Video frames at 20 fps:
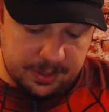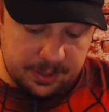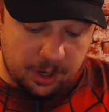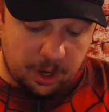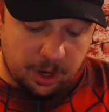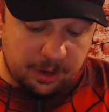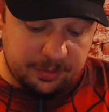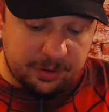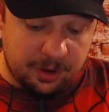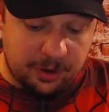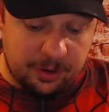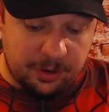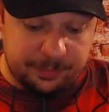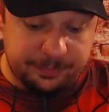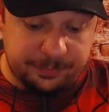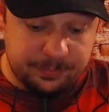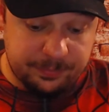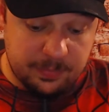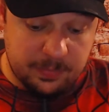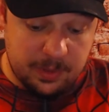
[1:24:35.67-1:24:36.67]
All in all,
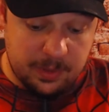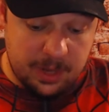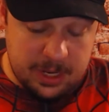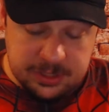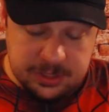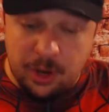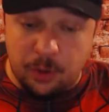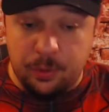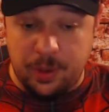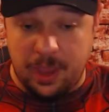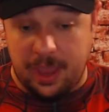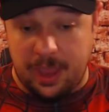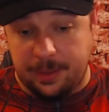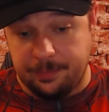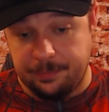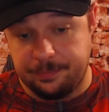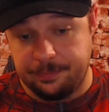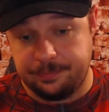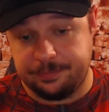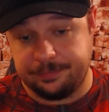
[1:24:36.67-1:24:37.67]
he's okay.
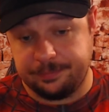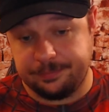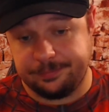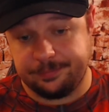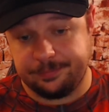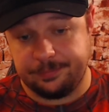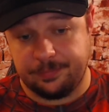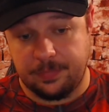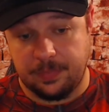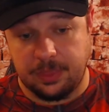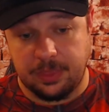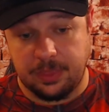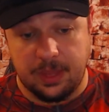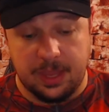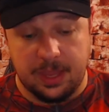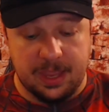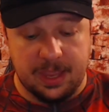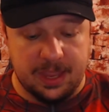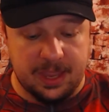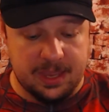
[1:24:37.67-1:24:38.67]

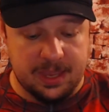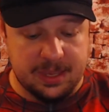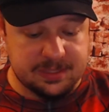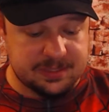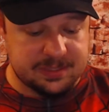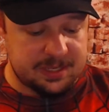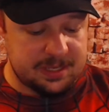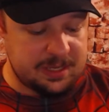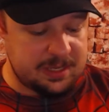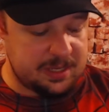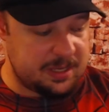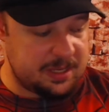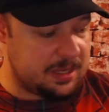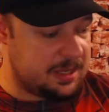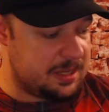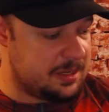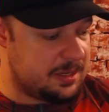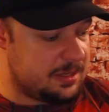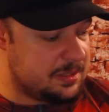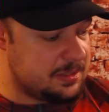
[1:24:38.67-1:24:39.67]
Is he